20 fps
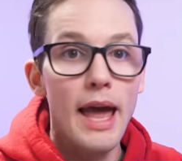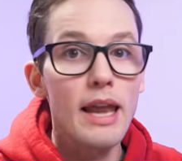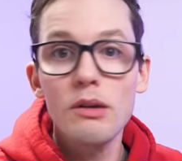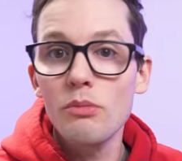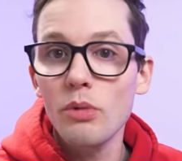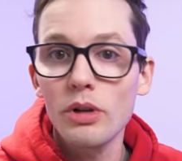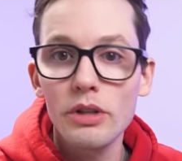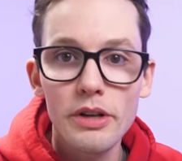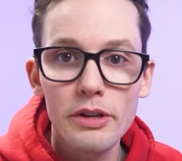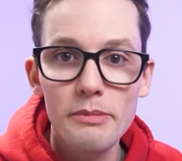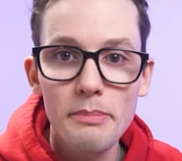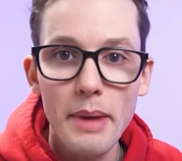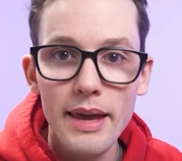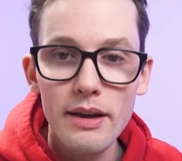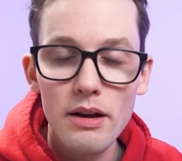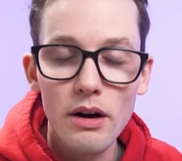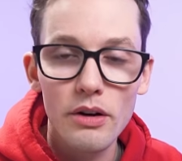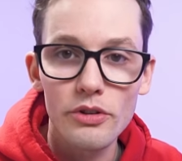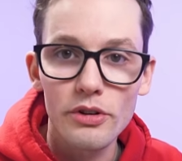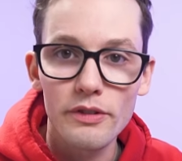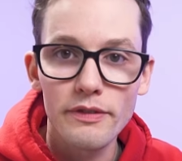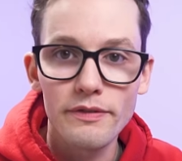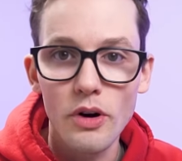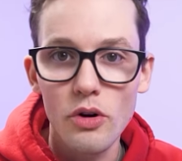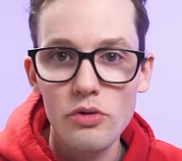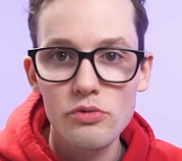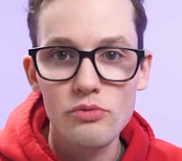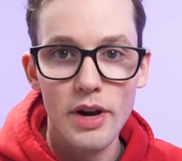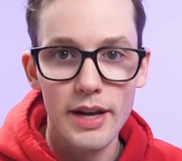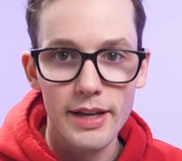anyone could make on their
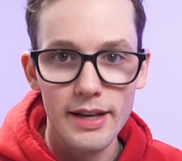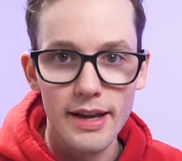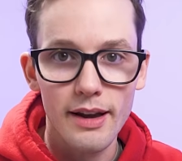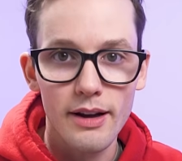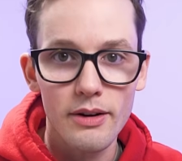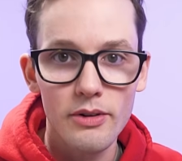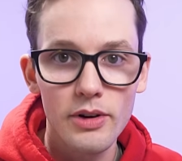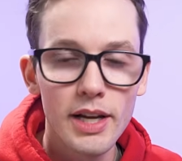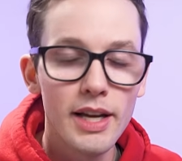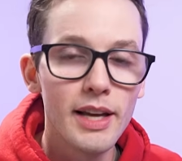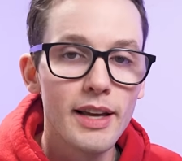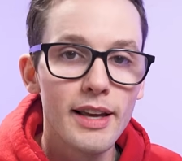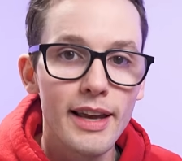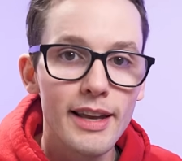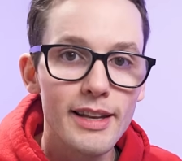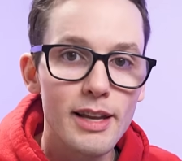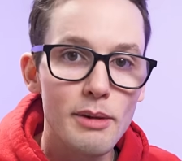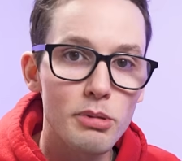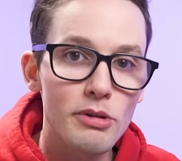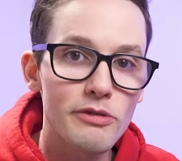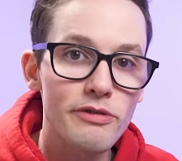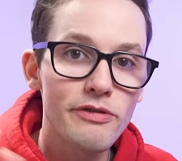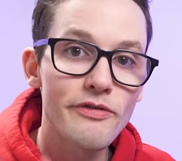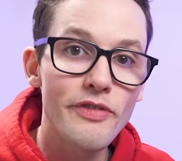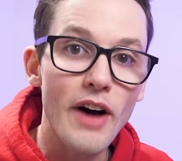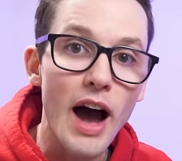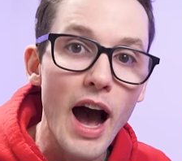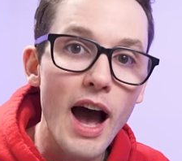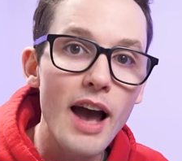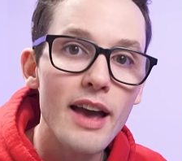phone right now, and number
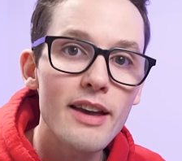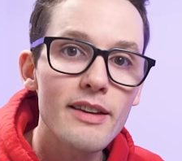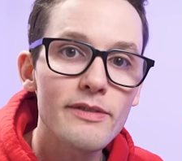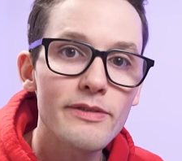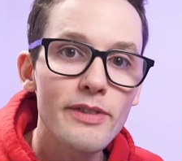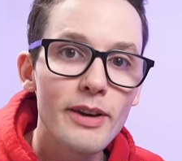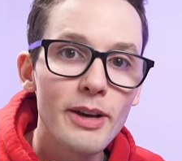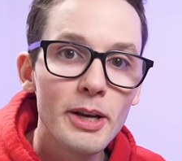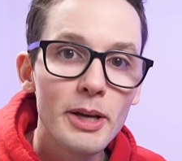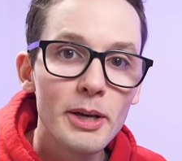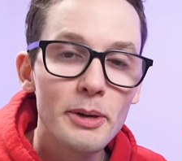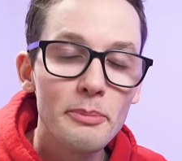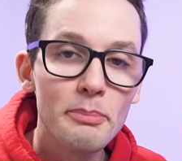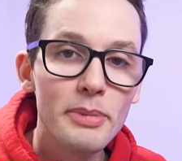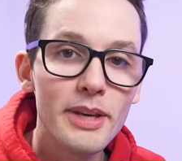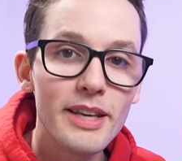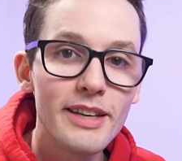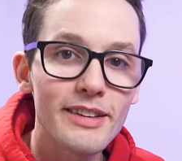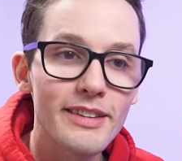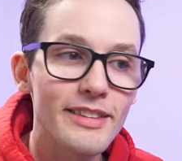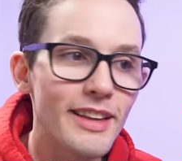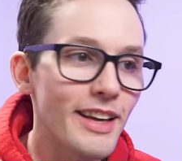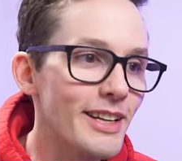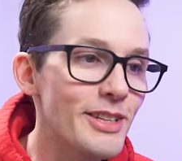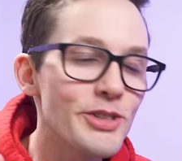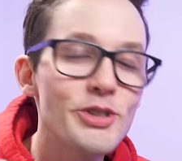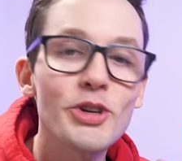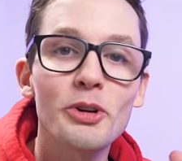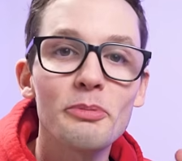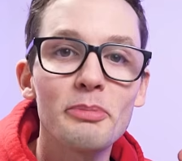5 being that
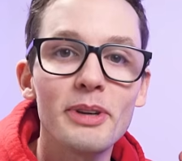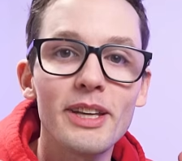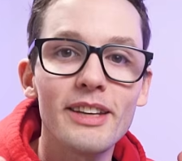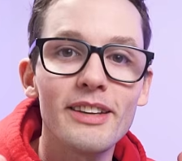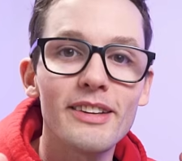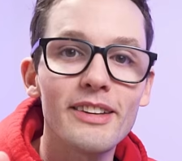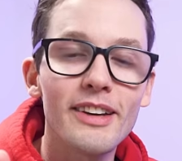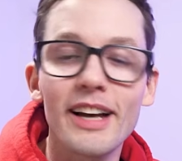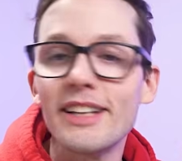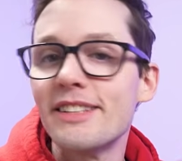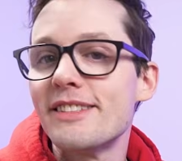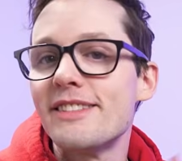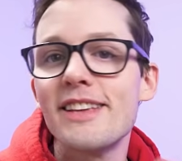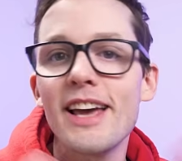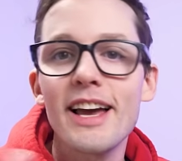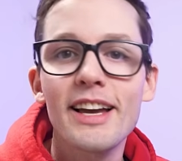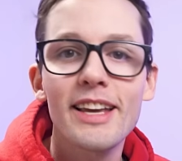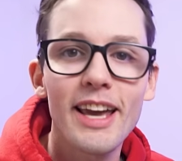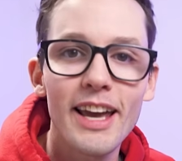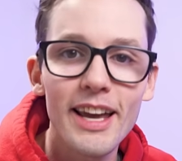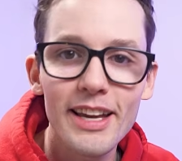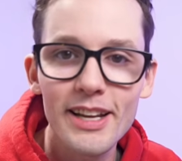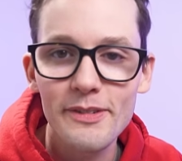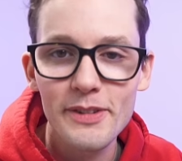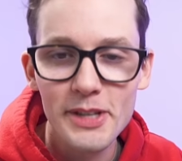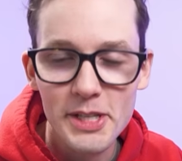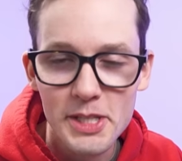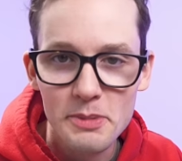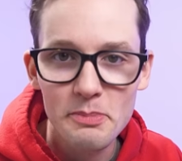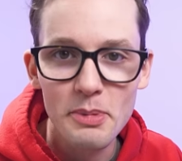it took me a decade
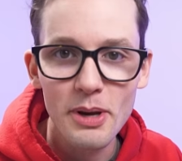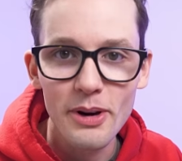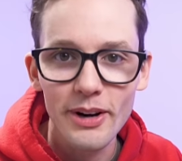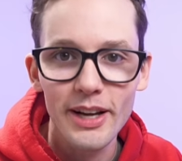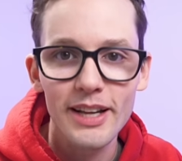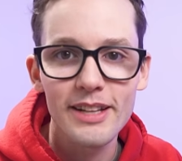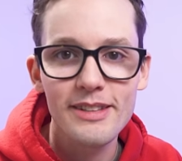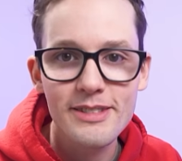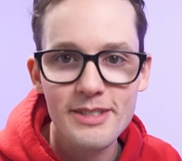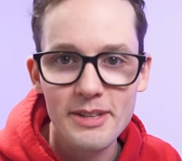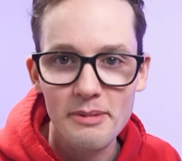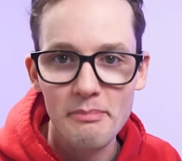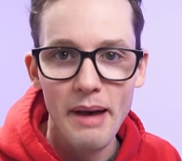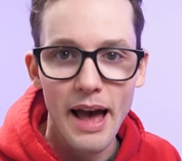of experience to